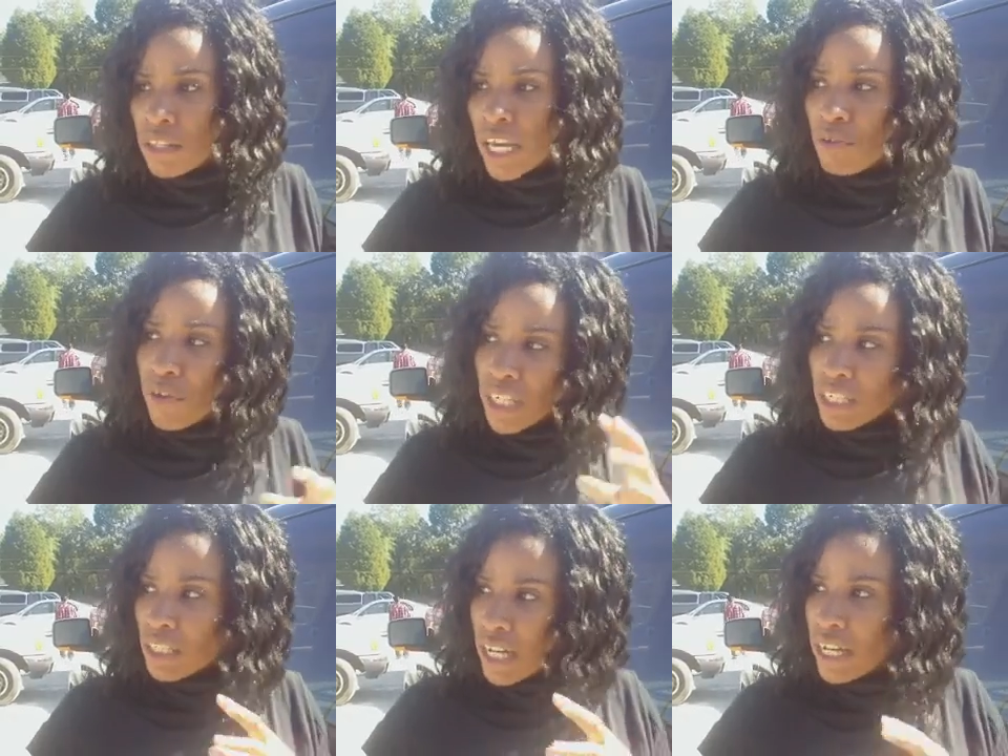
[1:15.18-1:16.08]
they
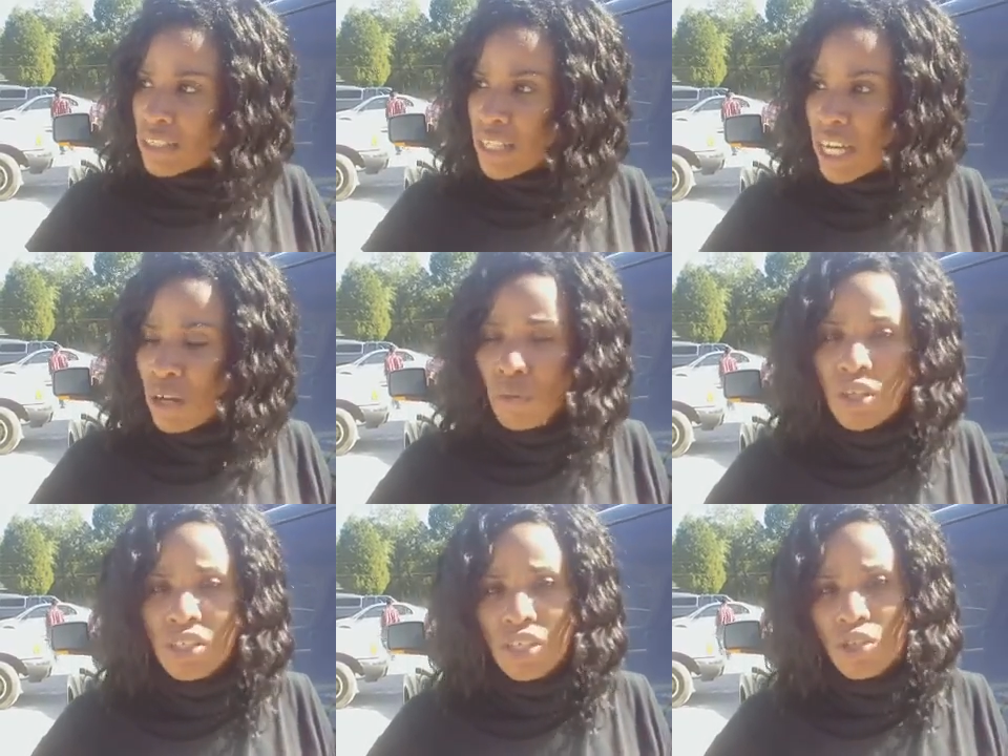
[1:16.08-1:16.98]
recognized that, and
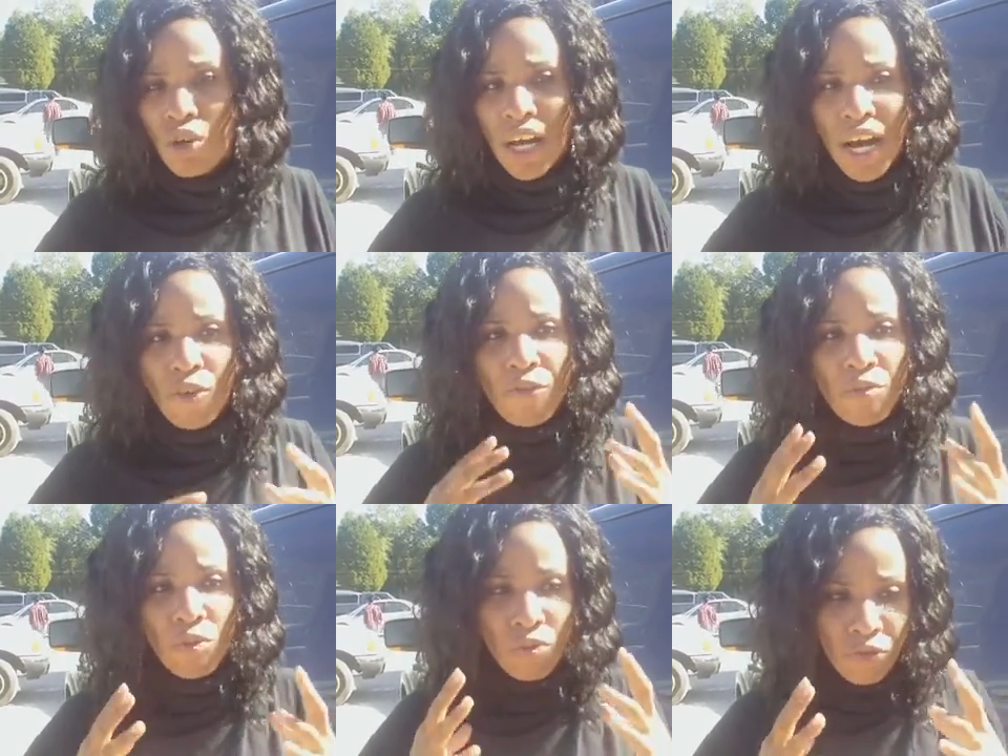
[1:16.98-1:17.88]
once they saw how
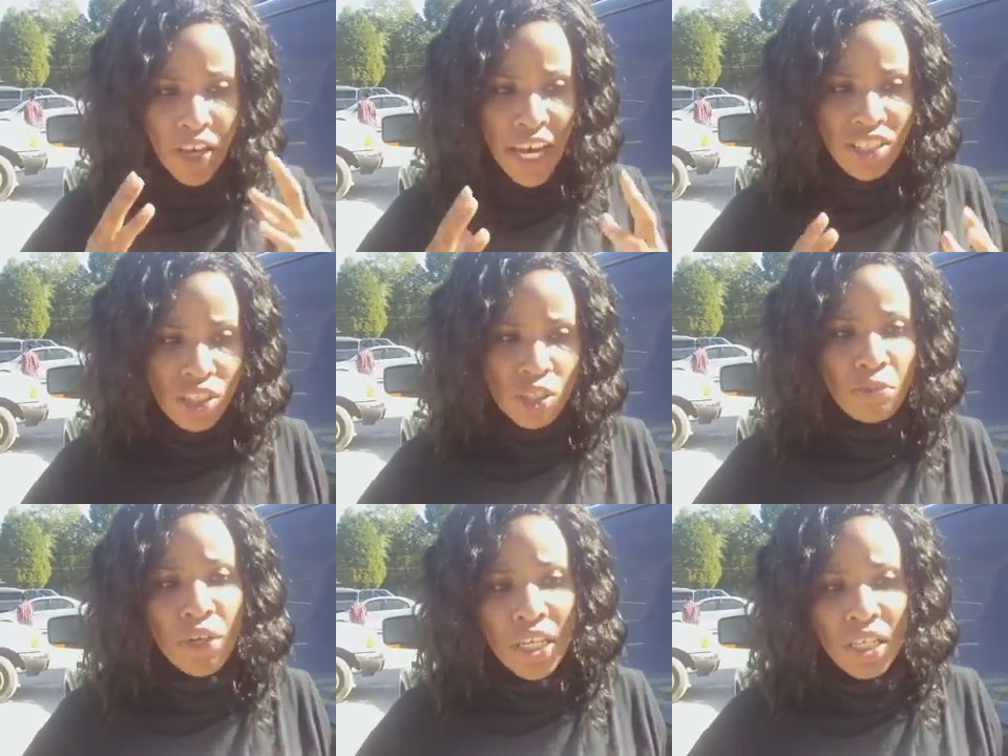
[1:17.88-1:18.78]
fast it
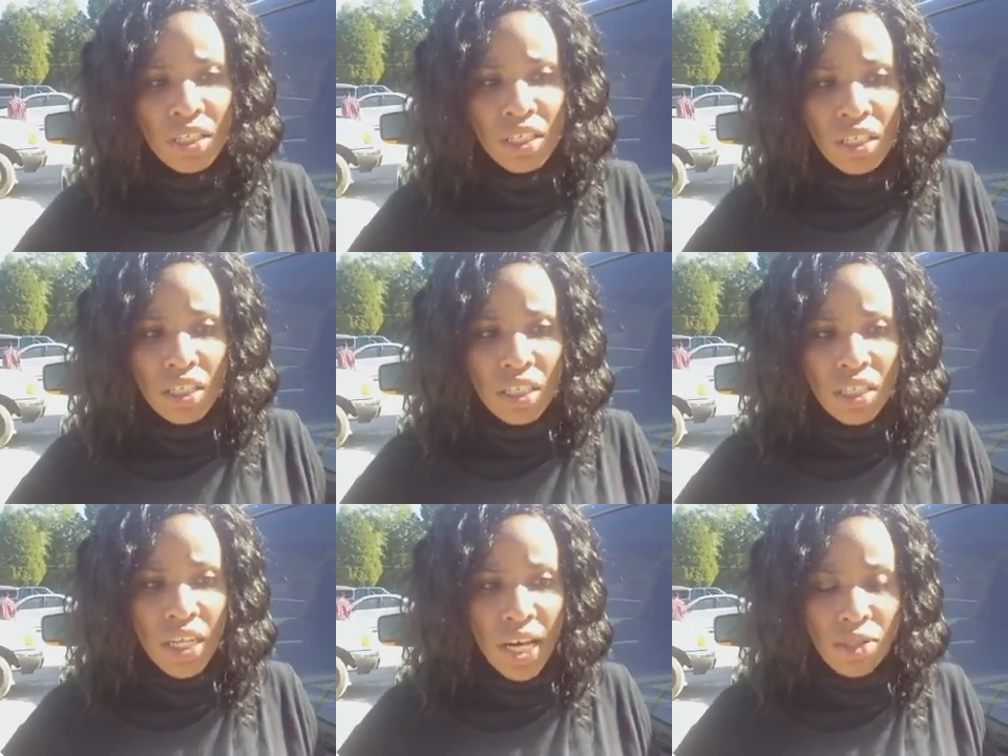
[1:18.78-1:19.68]
spread,
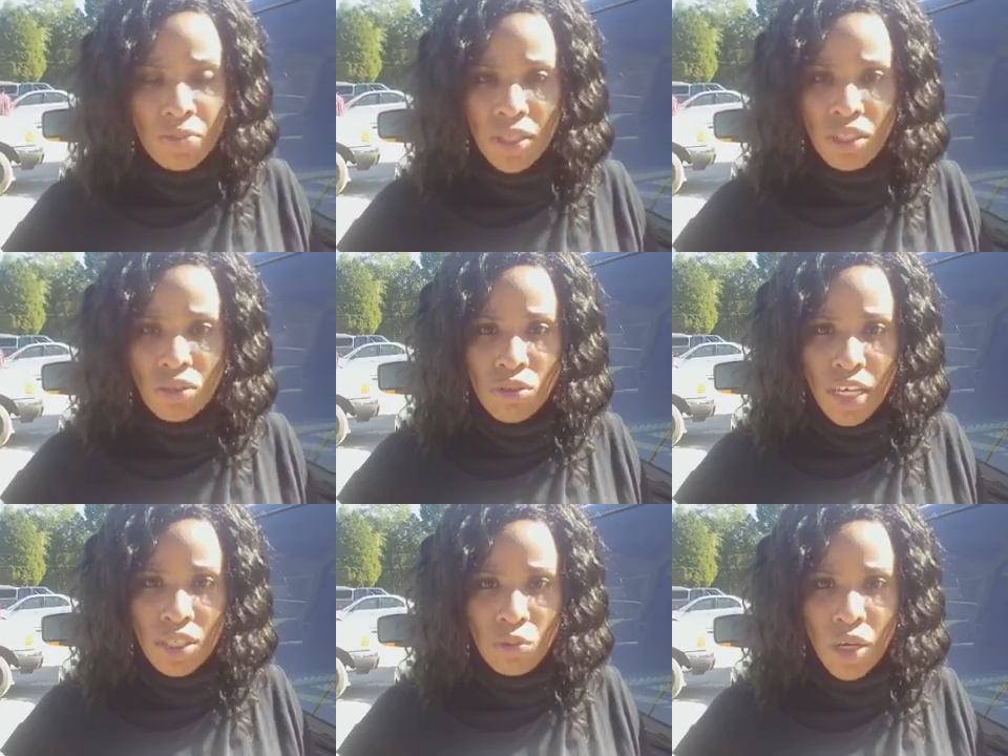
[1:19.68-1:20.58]
now it's being
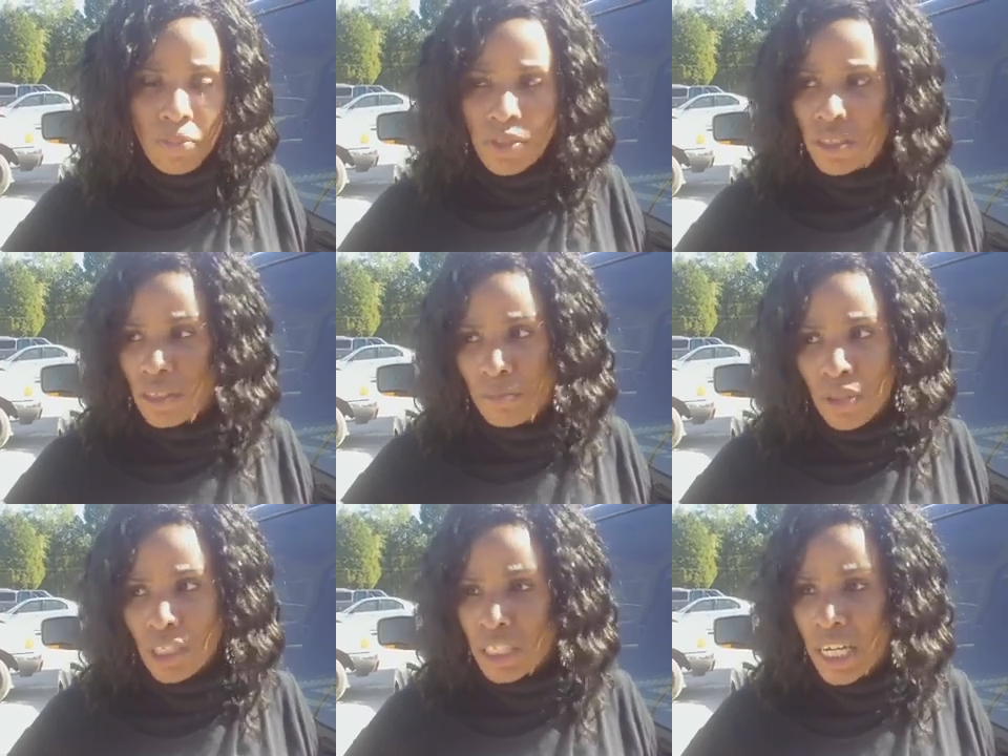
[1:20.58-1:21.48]
used as a weapon. It's a
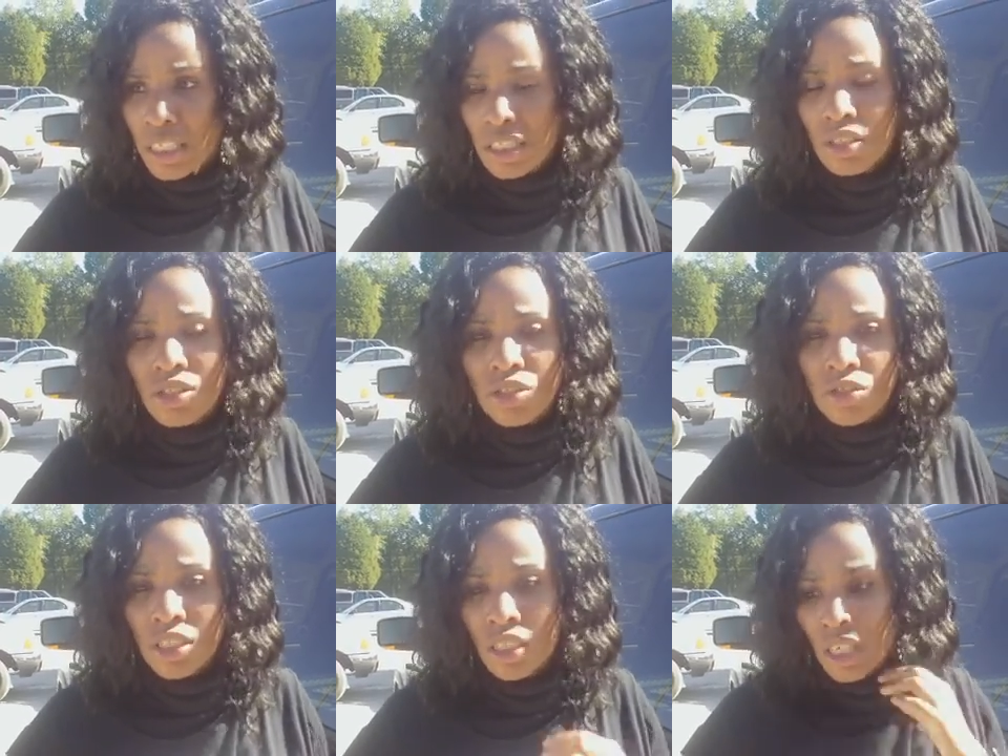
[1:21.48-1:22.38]
billion-dollar
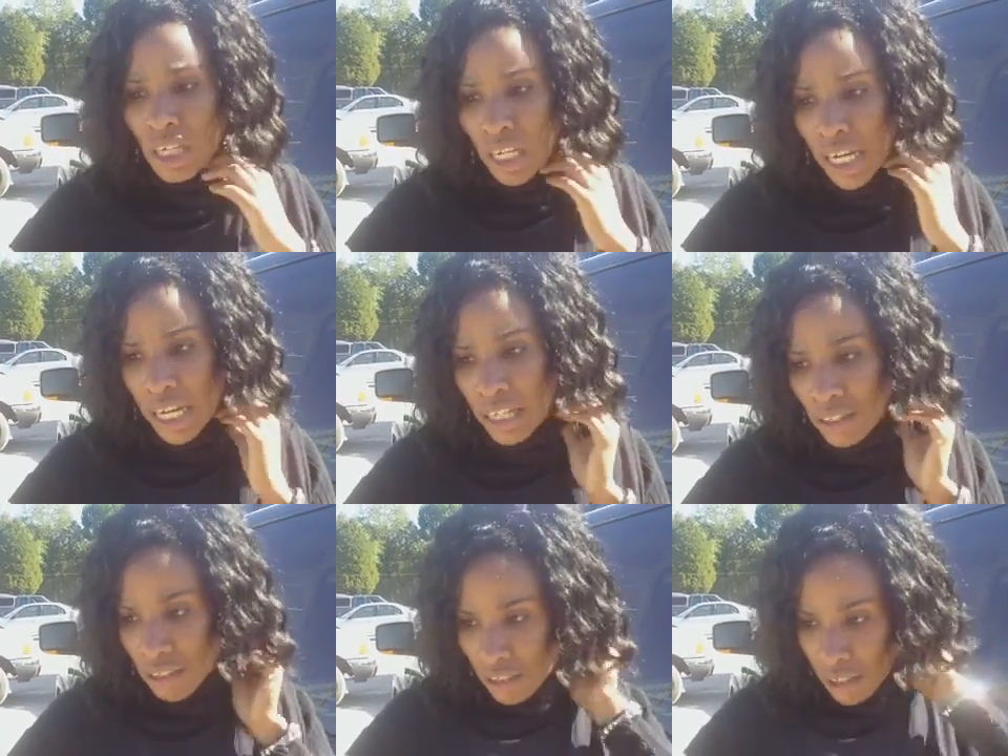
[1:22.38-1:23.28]
industry, and
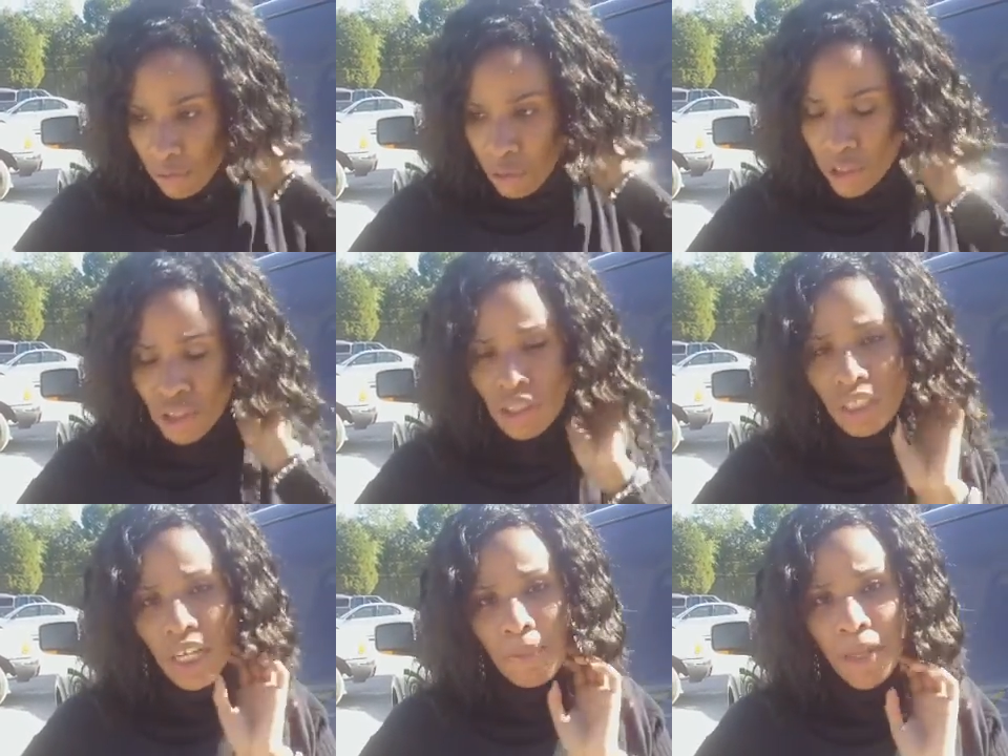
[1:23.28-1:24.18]

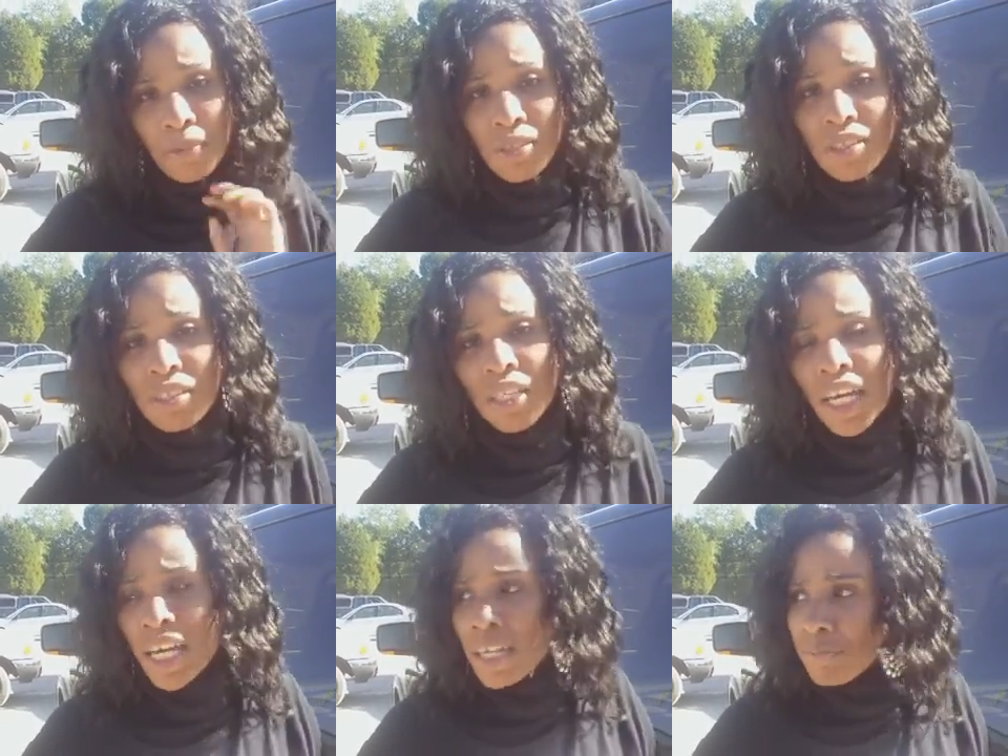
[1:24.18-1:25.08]
unfortunately, our babies
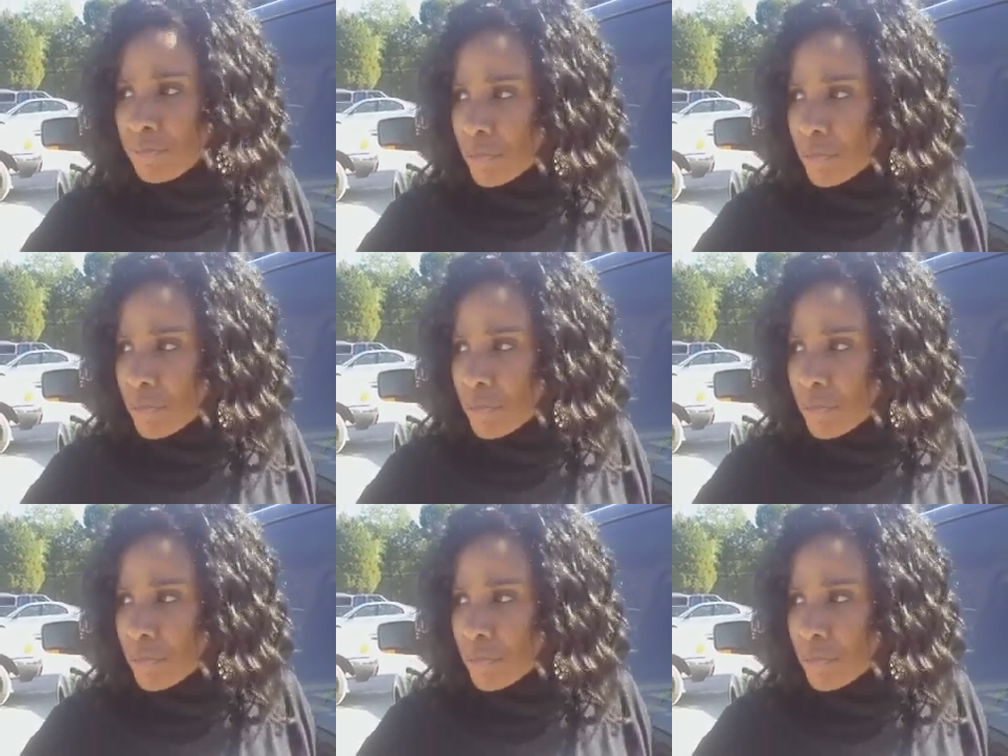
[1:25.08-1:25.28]
today